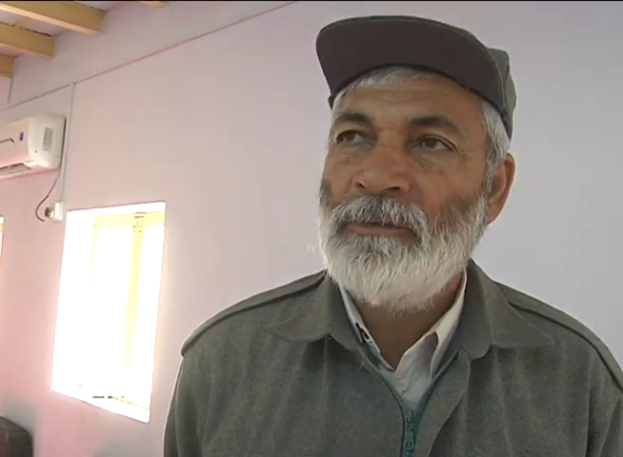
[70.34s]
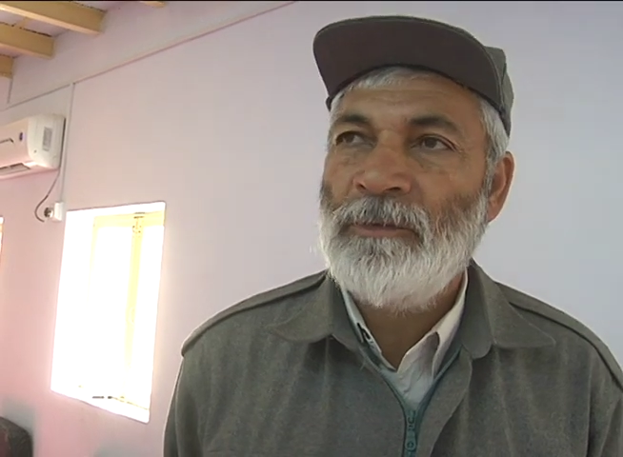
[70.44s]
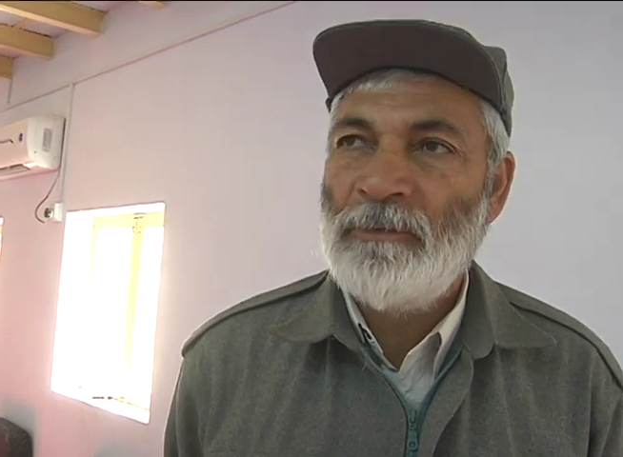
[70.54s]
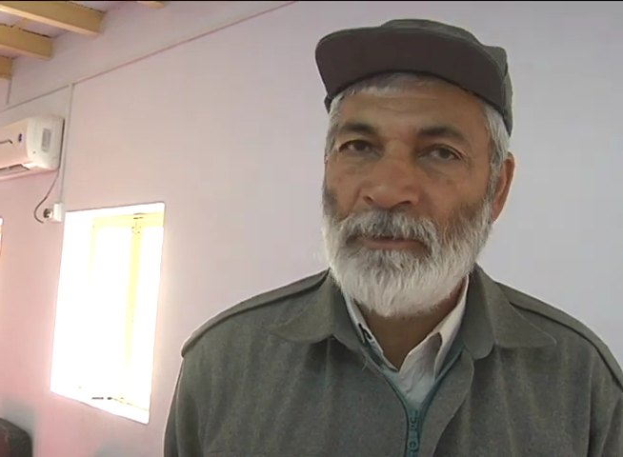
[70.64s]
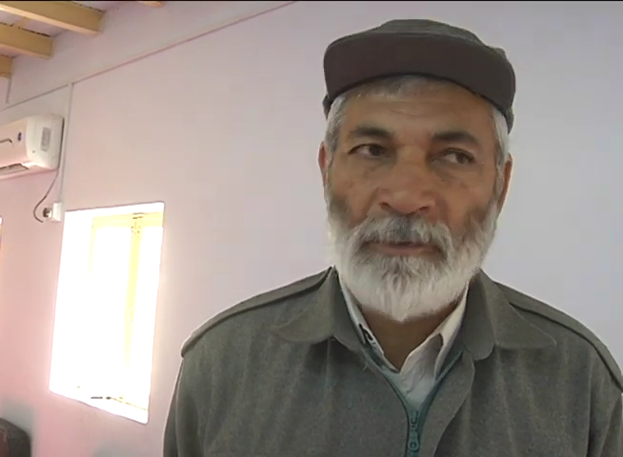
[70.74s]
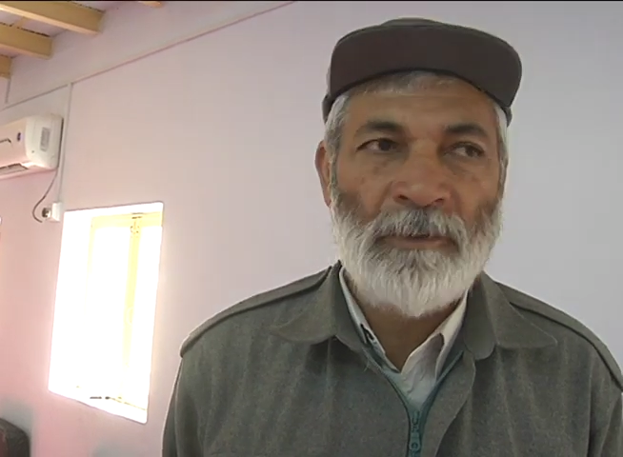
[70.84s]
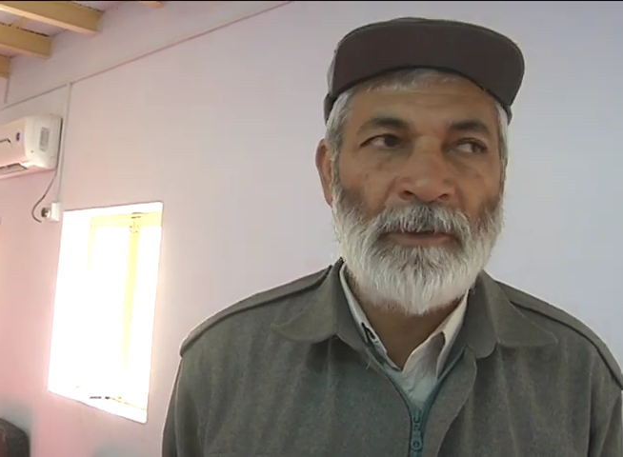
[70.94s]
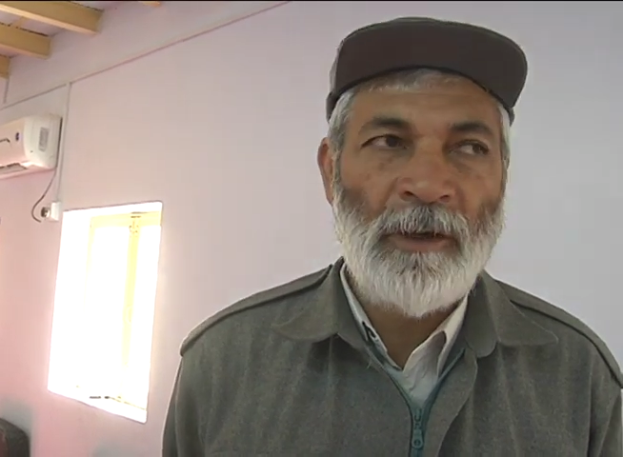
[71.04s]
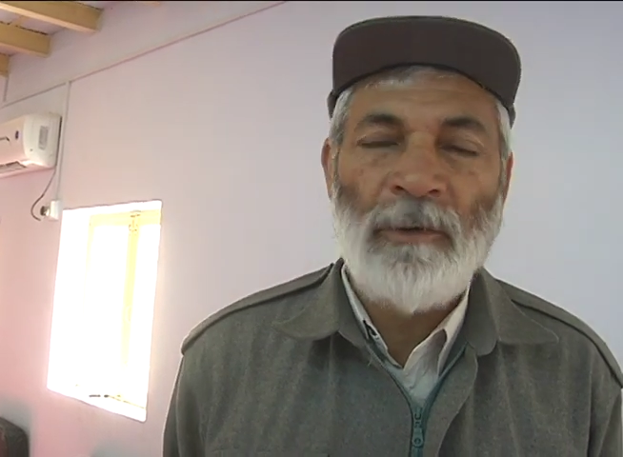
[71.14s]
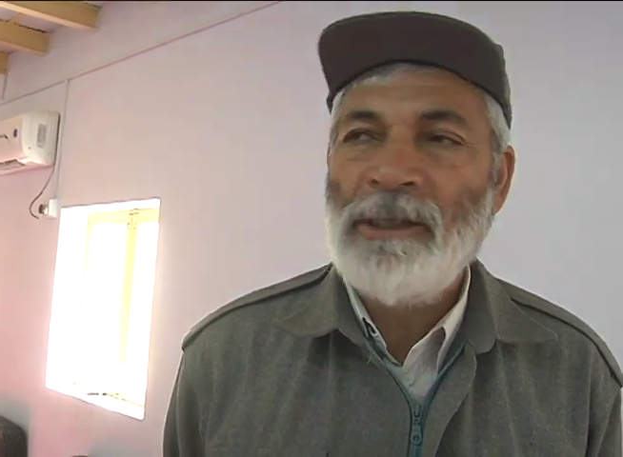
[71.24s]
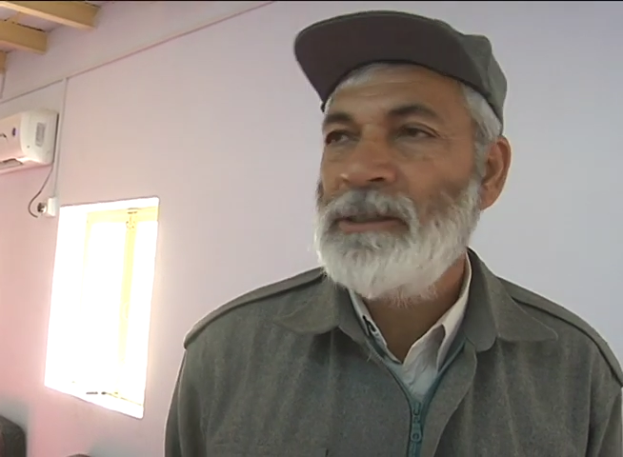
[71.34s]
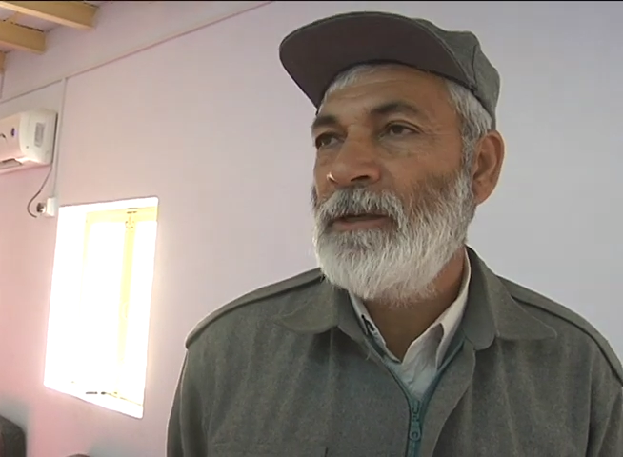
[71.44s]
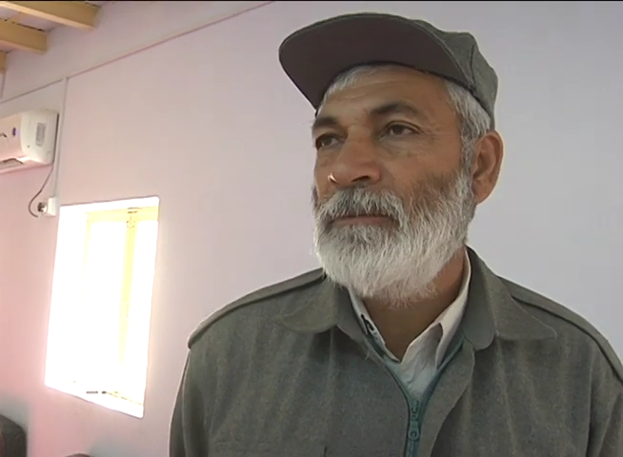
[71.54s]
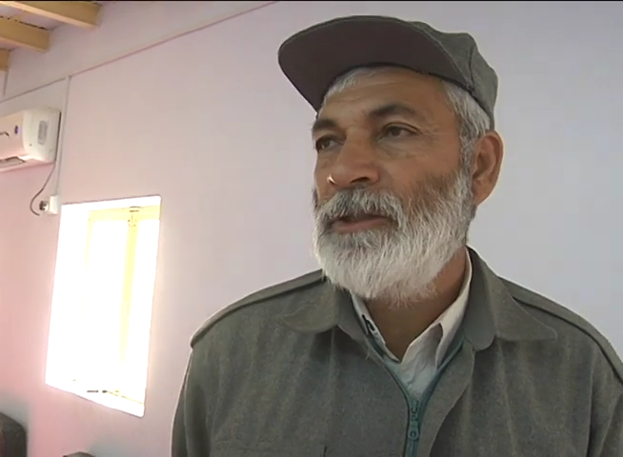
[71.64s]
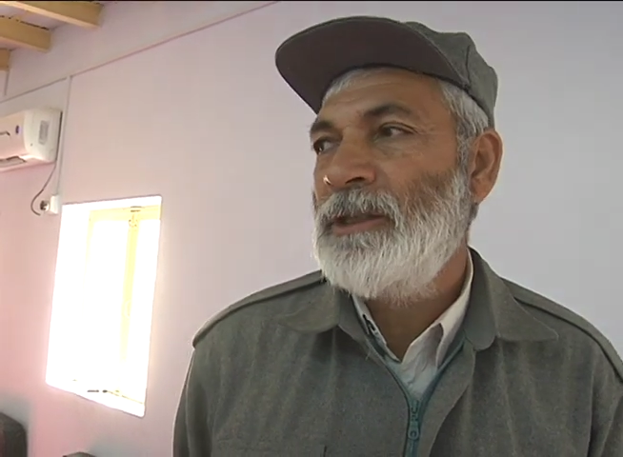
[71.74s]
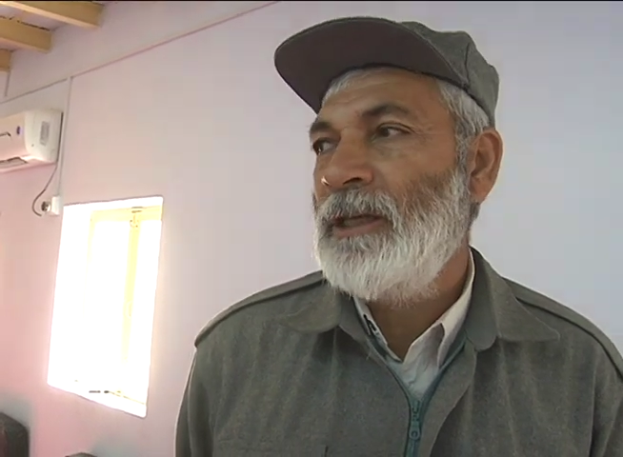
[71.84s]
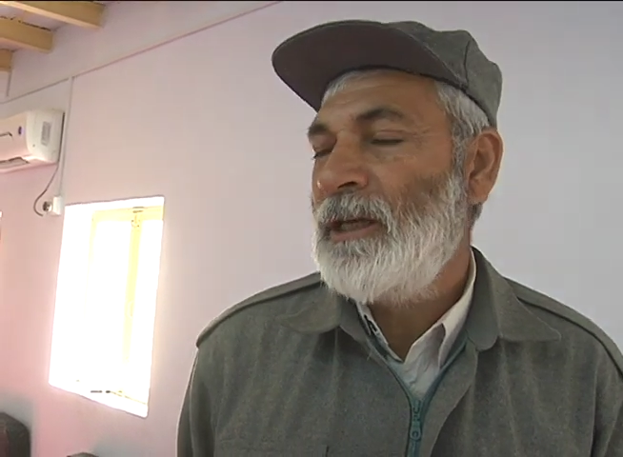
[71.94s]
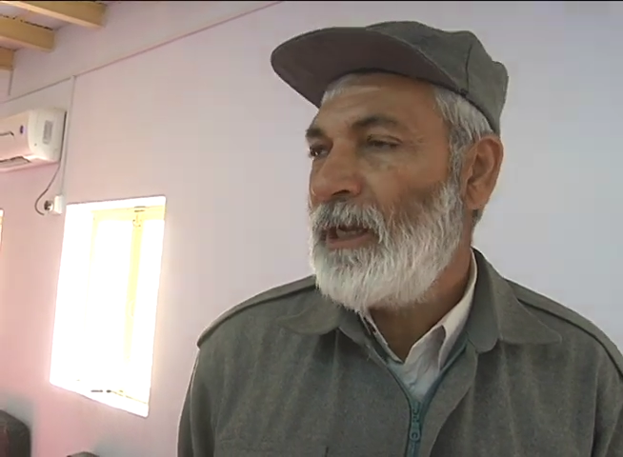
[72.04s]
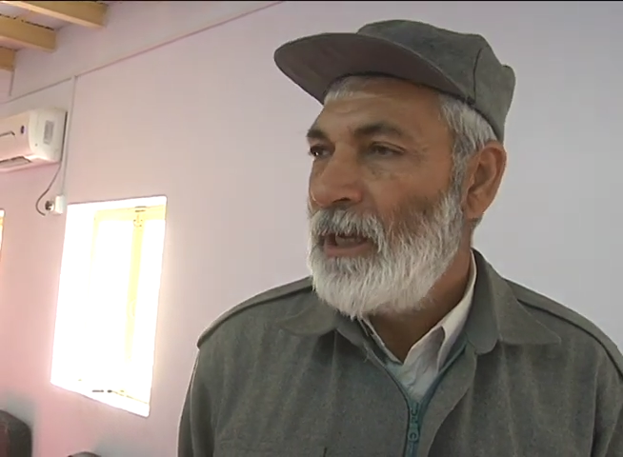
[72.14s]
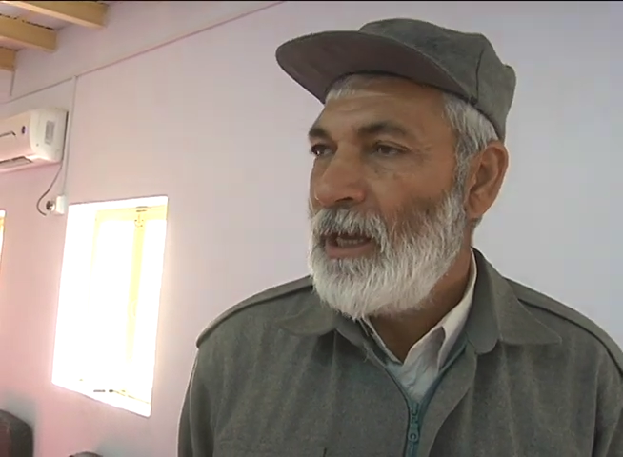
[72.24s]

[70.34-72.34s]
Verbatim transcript: They taught us uh, many things